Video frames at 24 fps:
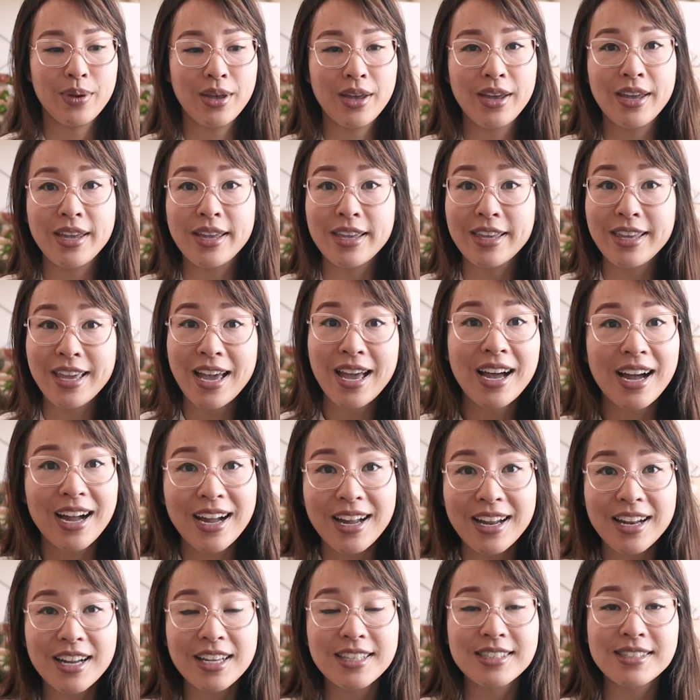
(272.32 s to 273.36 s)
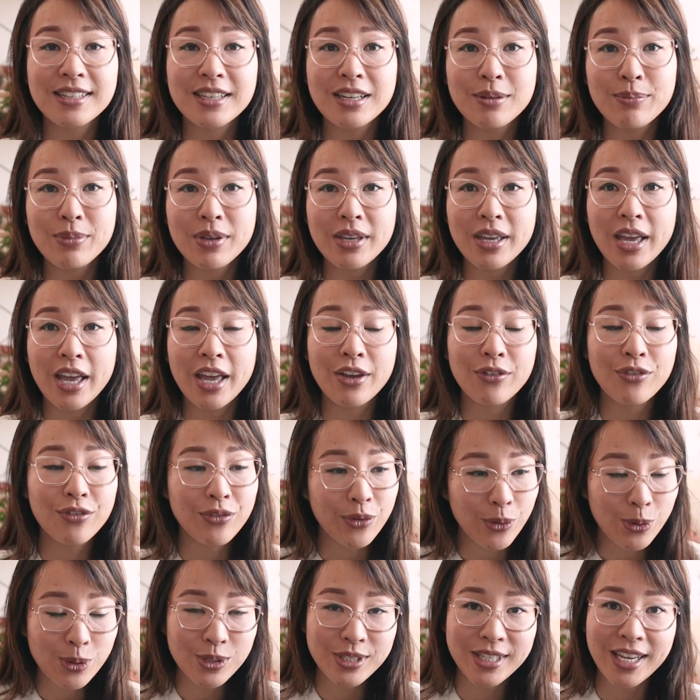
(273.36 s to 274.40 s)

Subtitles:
But yeah, it's gonna be a full